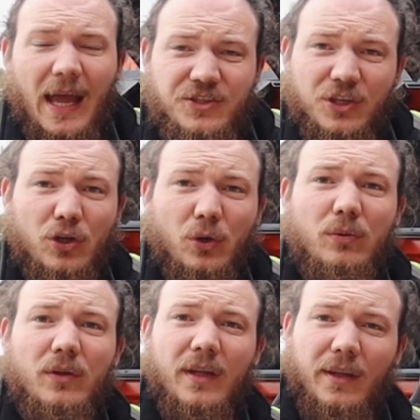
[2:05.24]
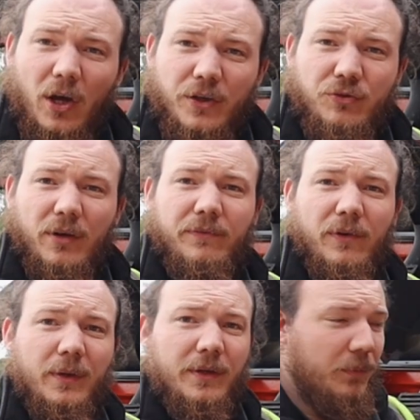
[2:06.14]
engine coolant and hydraulic
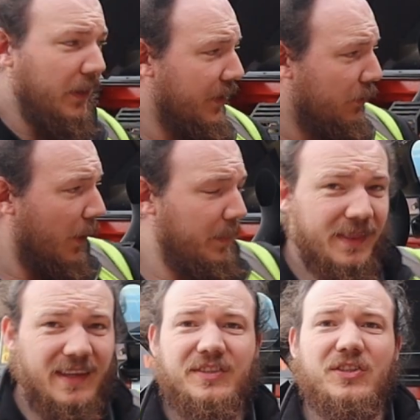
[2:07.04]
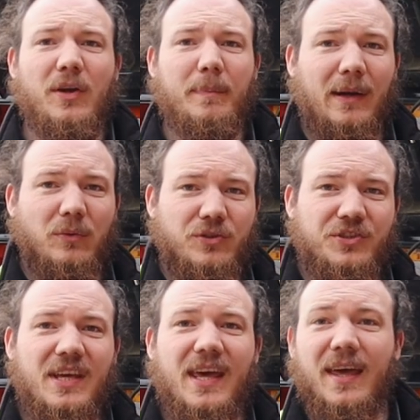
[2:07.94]
fluid, we need to open this side panel
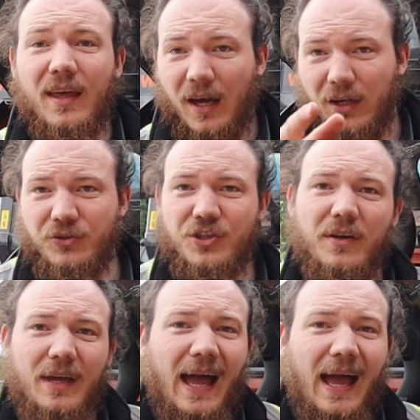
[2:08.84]
just here, and I'll show you